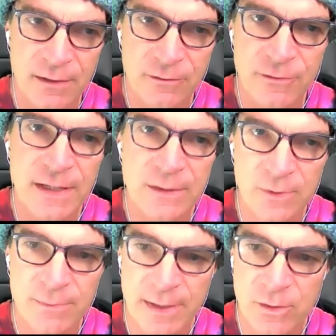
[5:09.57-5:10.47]
fitting
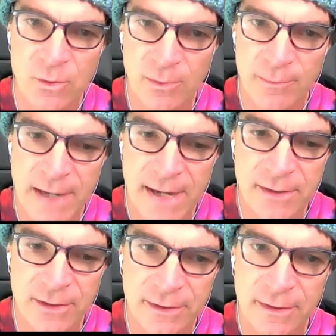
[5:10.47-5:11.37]
with my normal
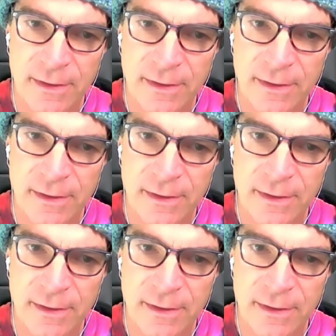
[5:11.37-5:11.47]
pattern.